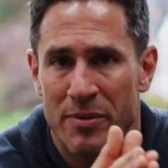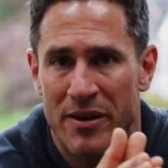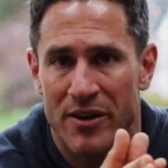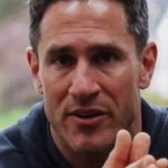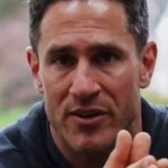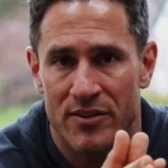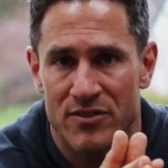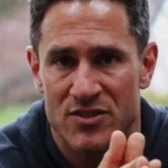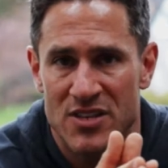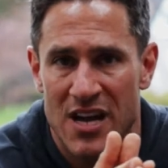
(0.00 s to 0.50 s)

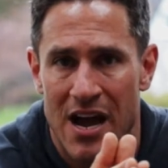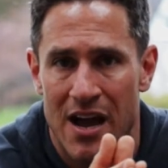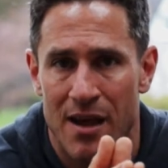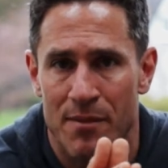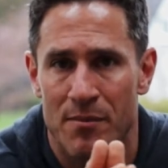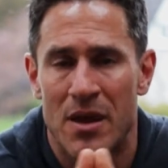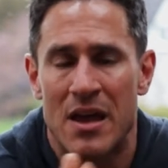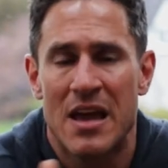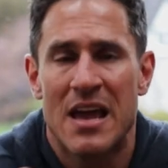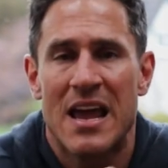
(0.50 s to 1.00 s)
period of
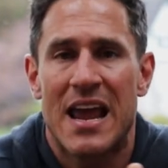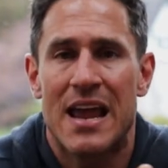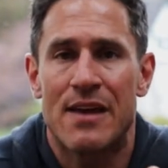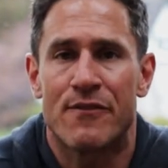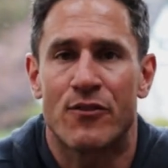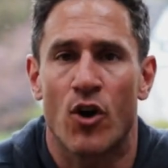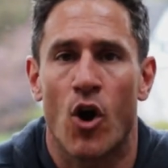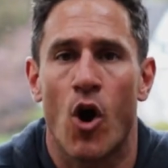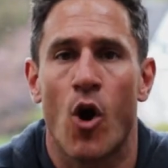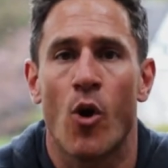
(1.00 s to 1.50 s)
time,
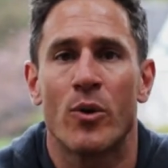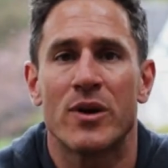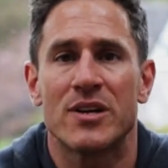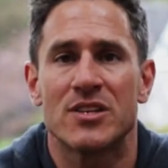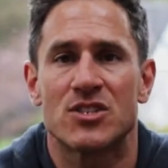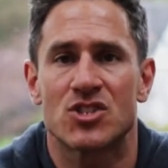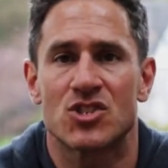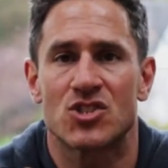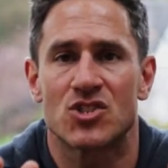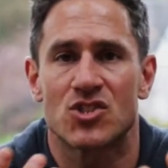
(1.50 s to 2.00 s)
if you're
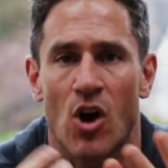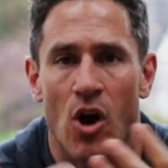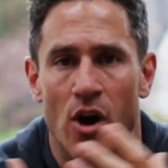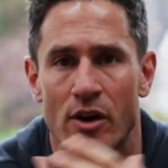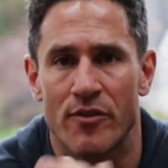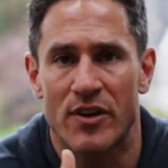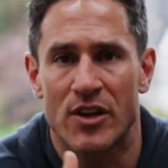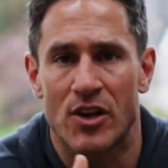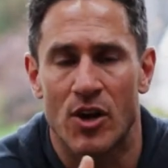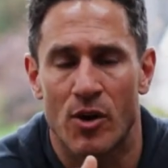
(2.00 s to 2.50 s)
always
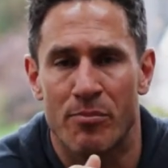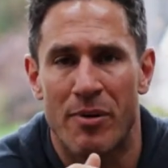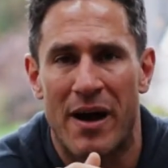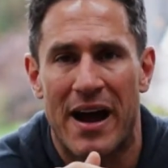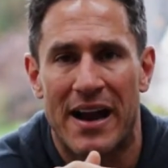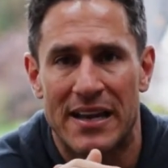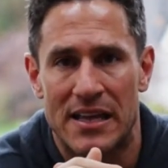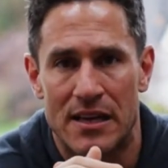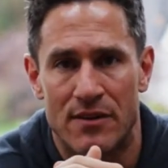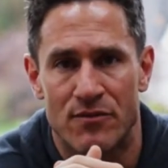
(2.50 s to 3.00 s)
starving your
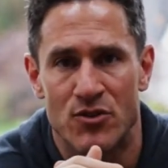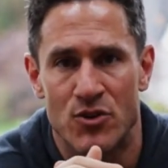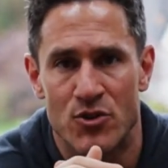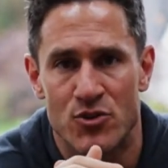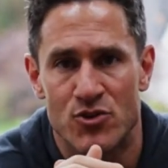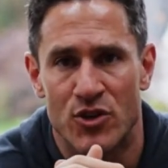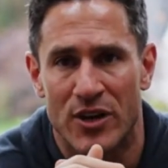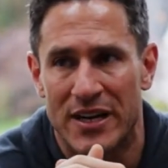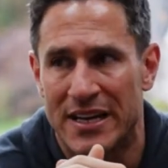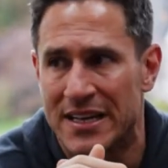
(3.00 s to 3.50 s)
body of
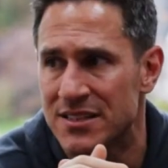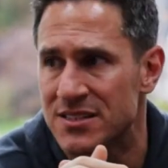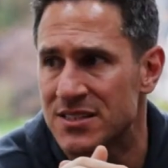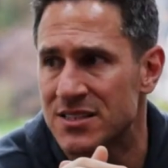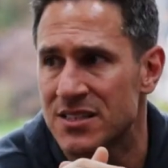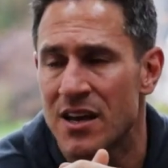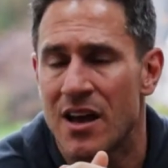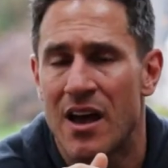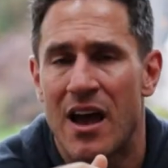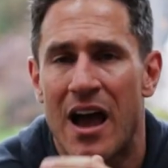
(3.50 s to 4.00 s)

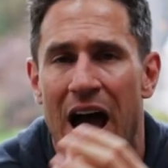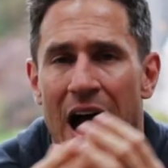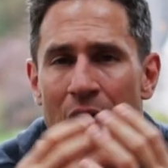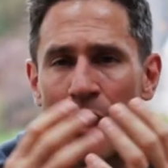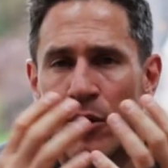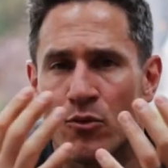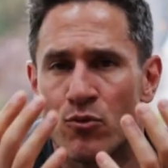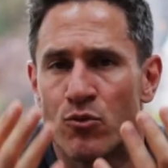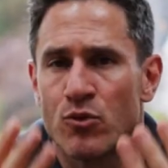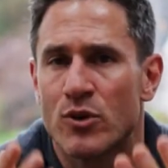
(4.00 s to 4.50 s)
nutrients,
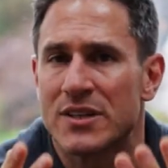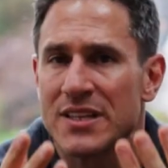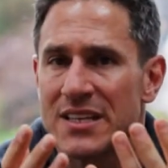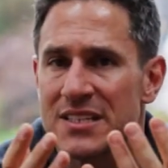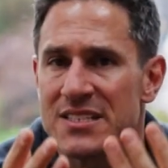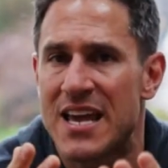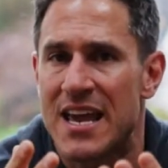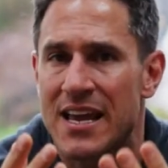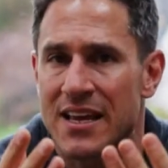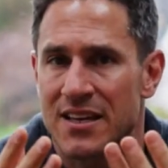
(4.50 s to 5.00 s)
I would
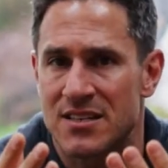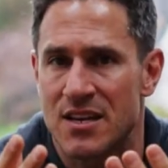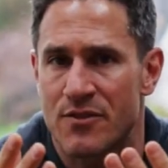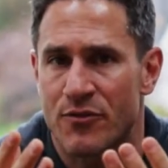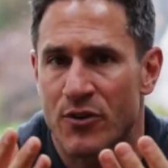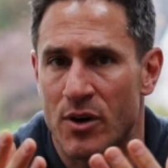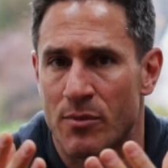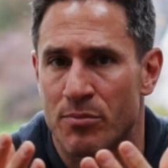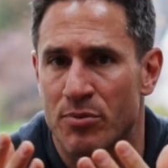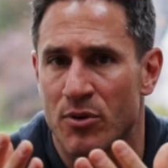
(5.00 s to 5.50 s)
really take a
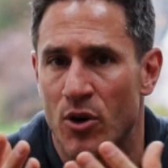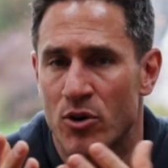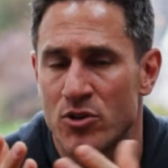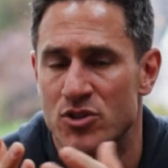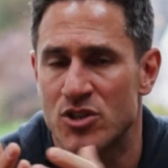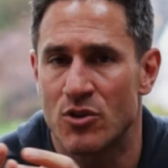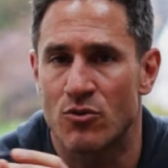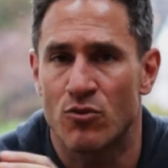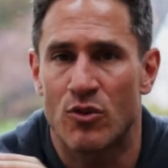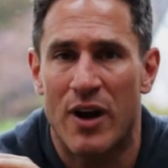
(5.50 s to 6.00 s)
different
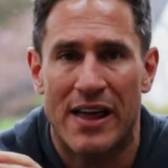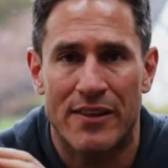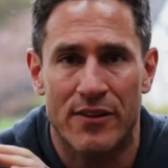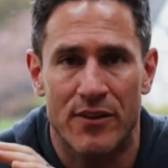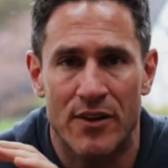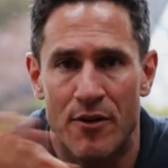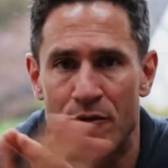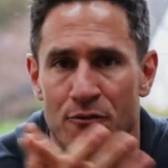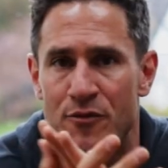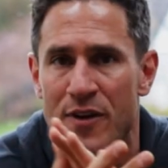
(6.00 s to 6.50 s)
approach. And
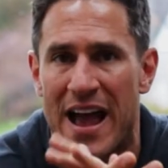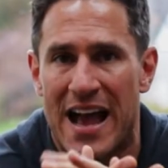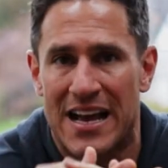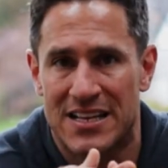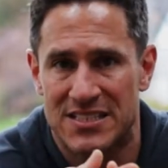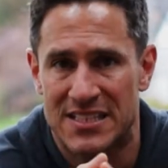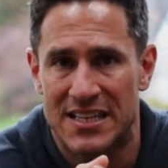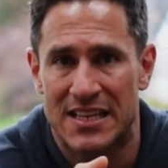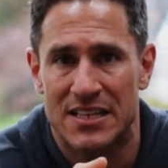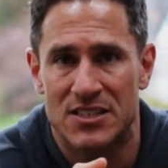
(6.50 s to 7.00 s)
rather than
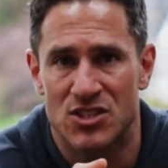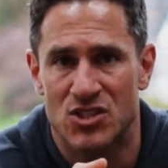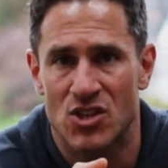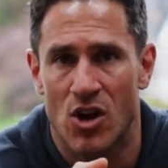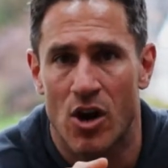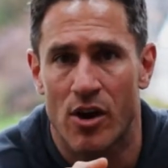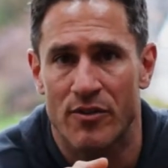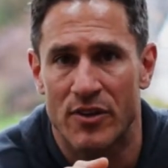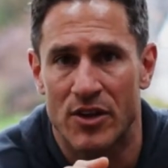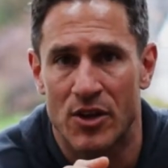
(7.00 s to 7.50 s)
fasting and
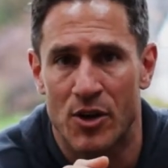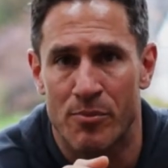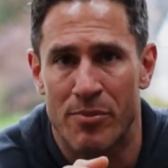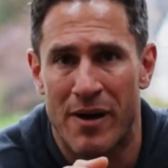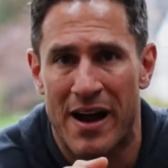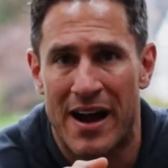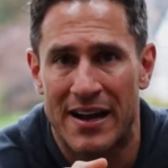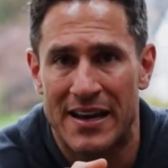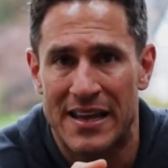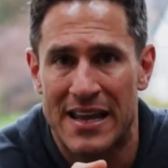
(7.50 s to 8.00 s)
starving your
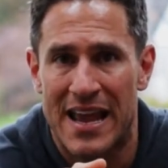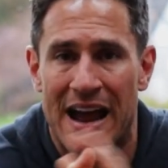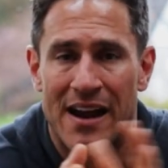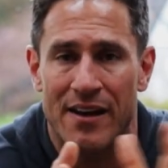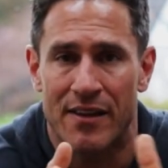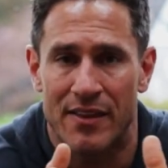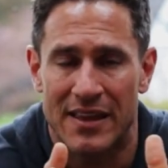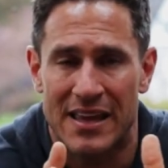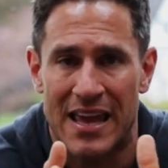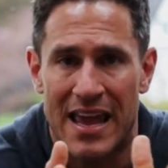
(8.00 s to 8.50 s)
body
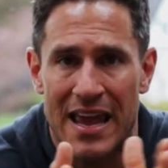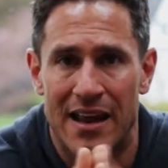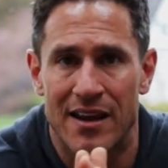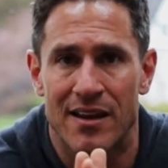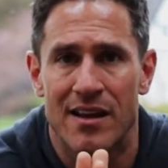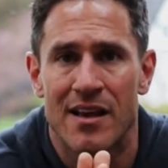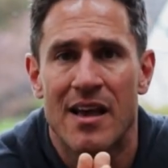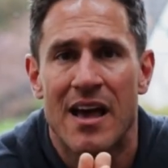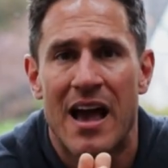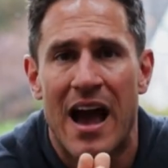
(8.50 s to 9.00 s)
out of the
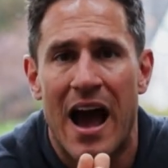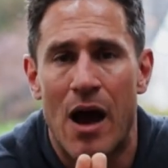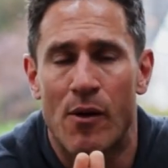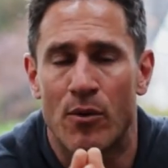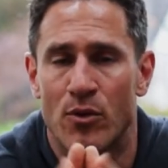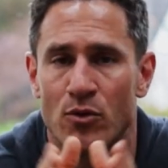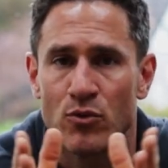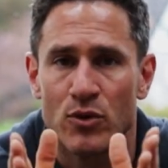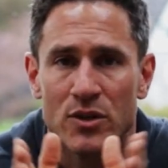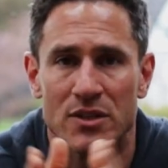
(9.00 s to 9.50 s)
gate, I
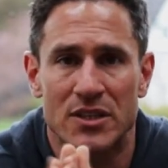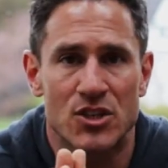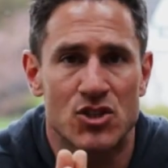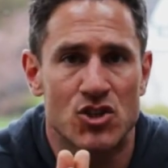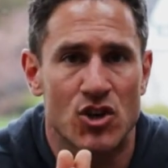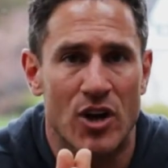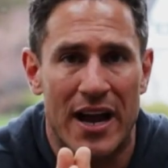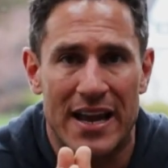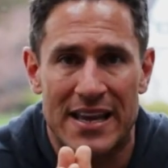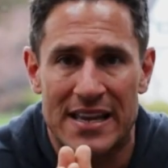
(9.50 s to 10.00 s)
would really
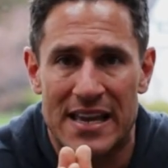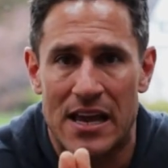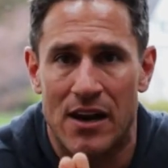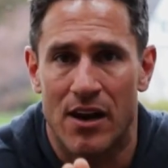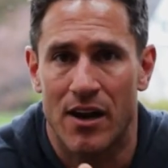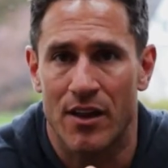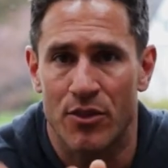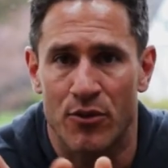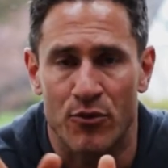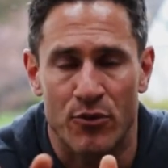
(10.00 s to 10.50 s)
try and get
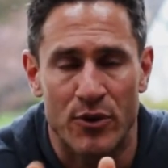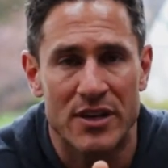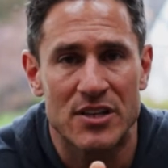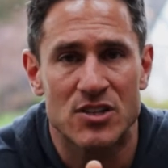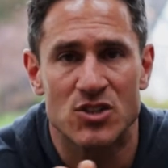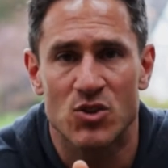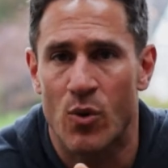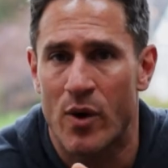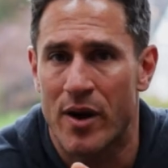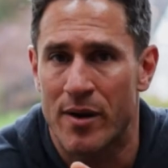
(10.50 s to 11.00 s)
on 3
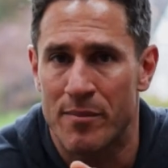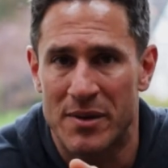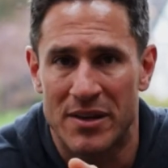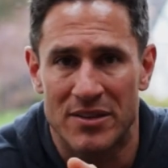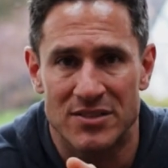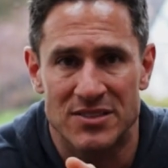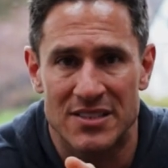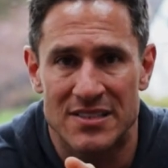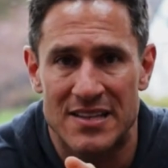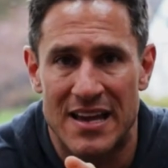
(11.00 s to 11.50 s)
square
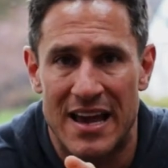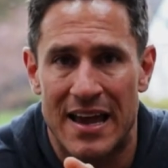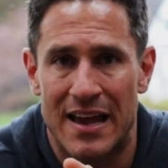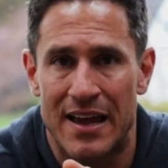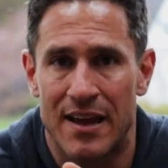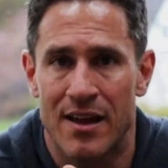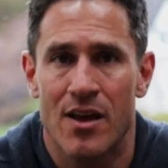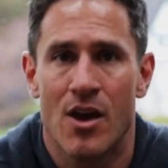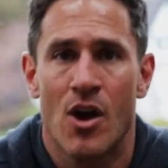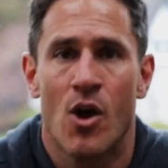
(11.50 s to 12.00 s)
meals a
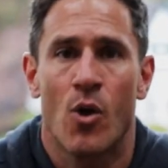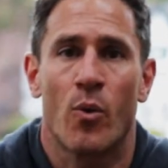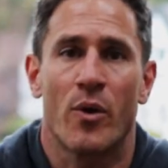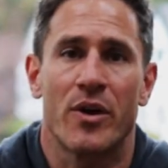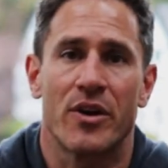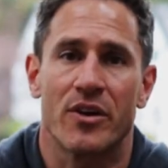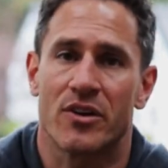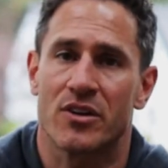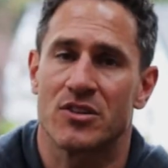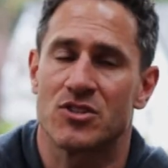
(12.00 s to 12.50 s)
day
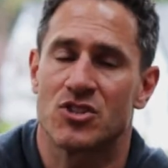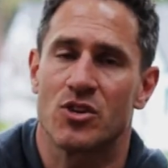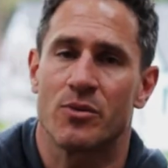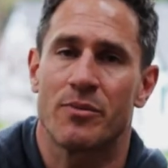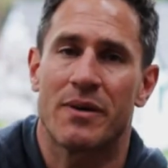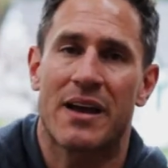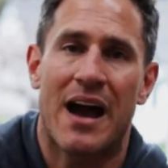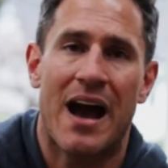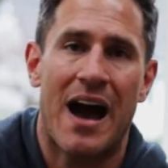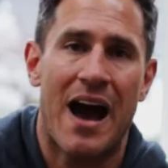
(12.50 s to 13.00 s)
where you're
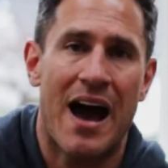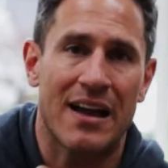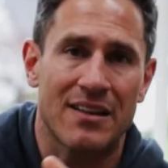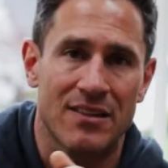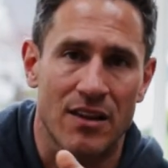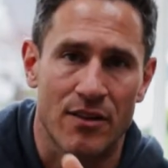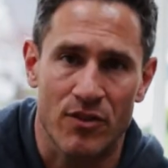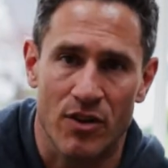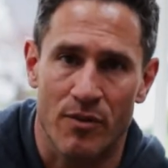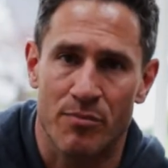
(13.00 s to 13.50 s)
consuming a high
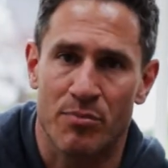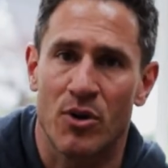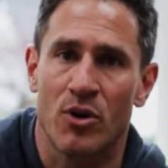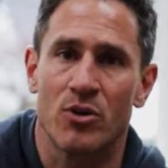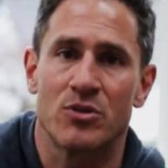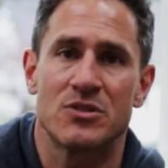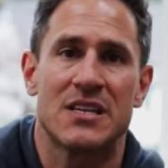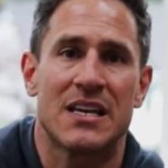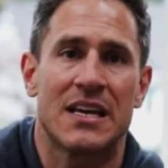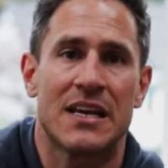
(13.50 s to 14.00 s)
level of
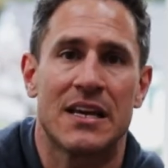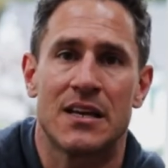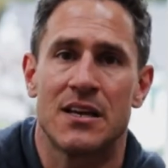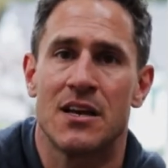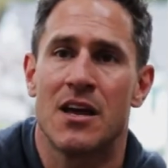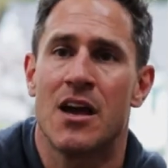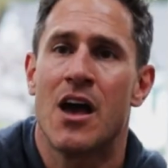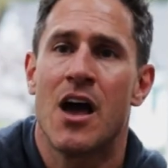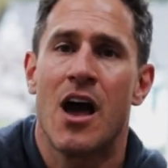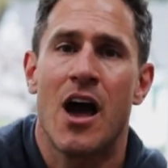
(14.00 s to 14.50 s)
protein,